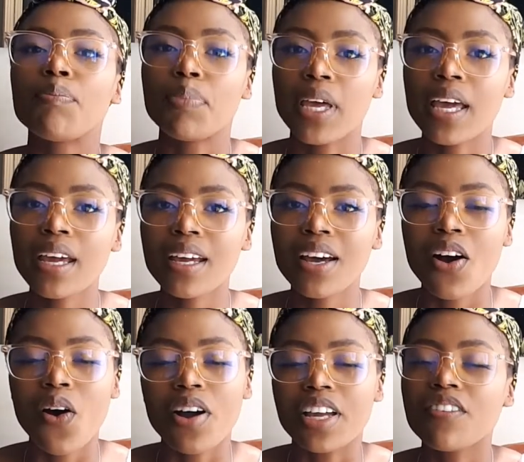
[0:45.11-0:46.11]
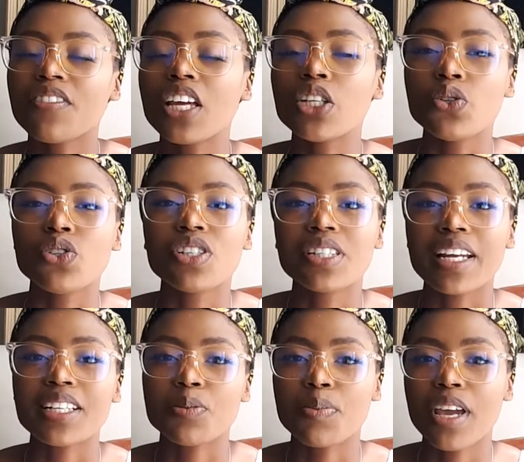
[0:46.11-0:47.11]
big, or give the illusion that
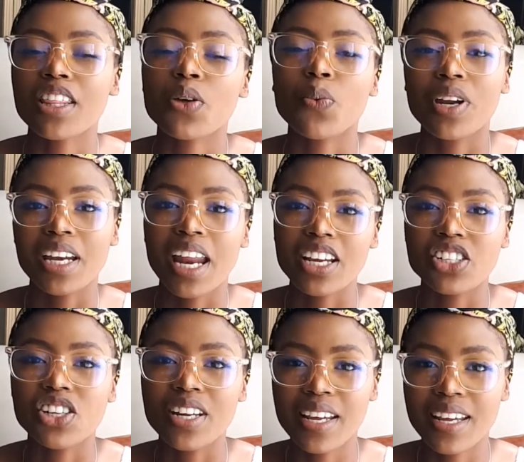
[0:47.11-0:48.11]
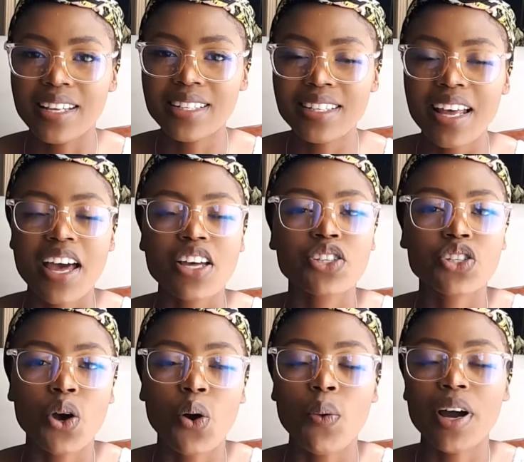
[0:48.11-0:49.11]
it's bigger than what it actually is.
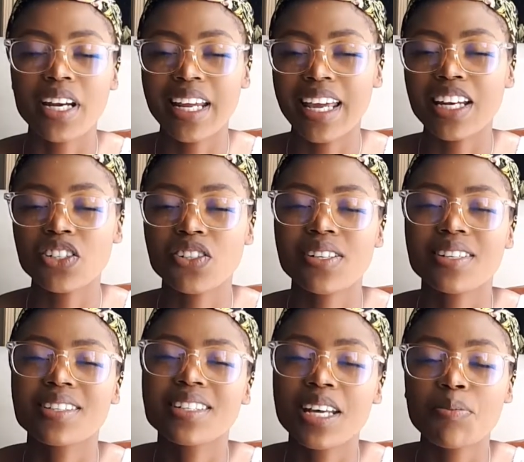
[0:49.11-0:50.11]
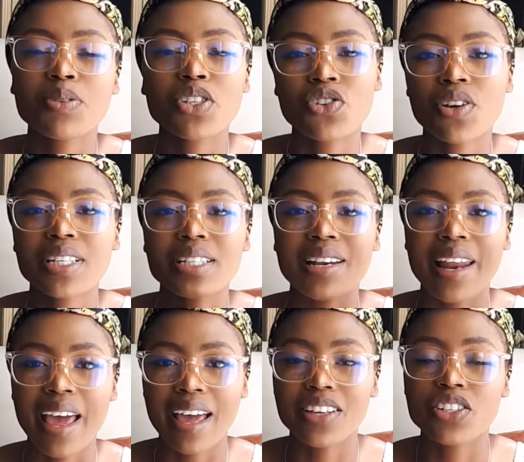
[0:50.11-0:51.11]
So we're going to get into tips, tricks and
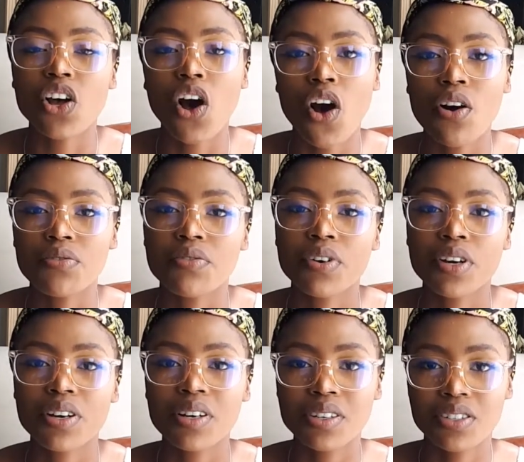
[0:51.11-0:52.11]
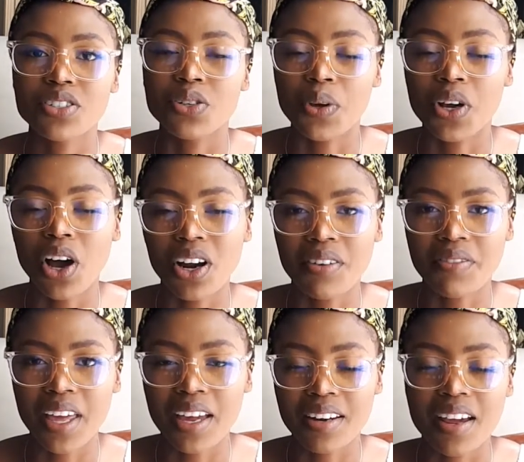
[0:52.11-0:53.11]
hacks of doing all of
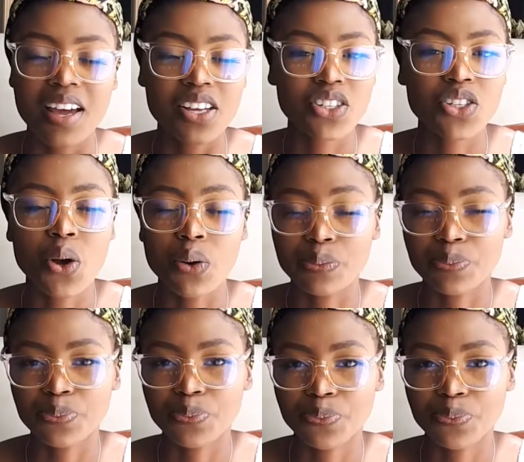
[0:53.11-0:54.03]
that. So